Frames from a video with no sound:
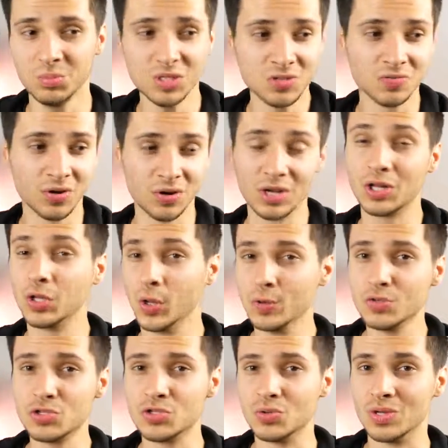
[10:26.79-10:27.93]
It's very close
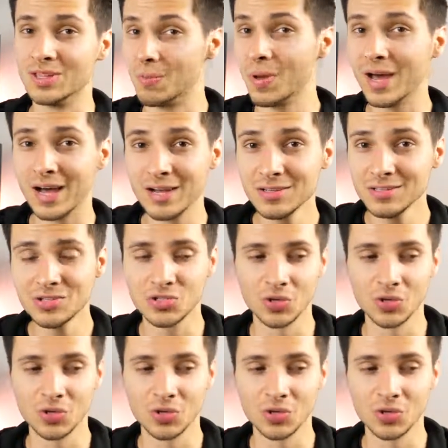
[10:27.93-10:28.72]
to in the past,